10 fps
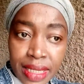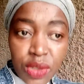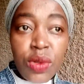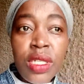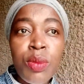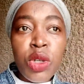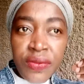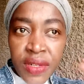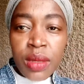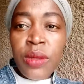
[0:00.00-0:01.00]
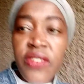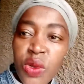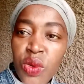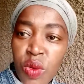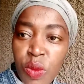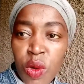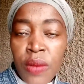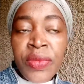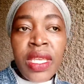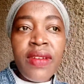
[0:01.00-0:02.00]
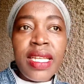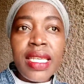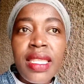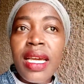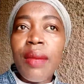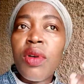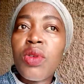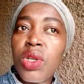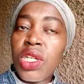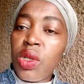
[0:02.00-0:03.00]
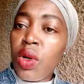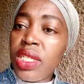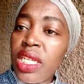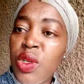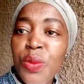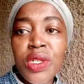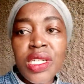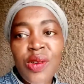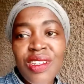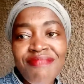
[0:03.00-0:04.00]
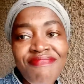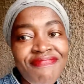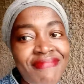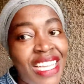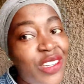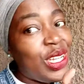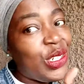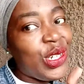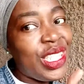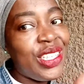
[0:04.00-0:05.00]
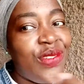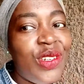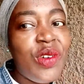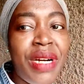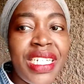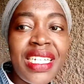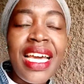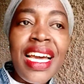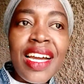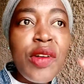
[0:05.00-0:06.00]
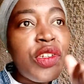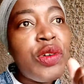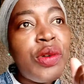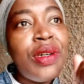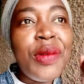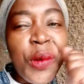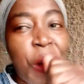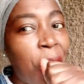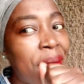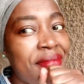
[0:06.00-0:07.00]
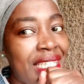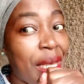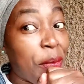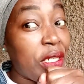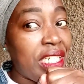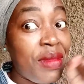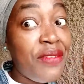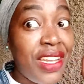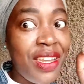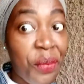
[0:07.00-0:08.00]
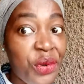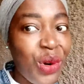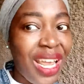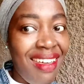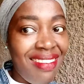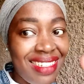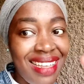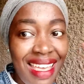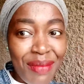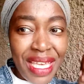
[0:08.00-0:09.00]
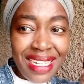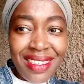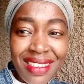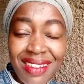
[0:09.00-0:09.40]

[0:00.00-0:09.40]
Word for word: so it's motivating even to do more even as I think about what new content to put out do enjoy this video but continue supporting me even in prayer that I get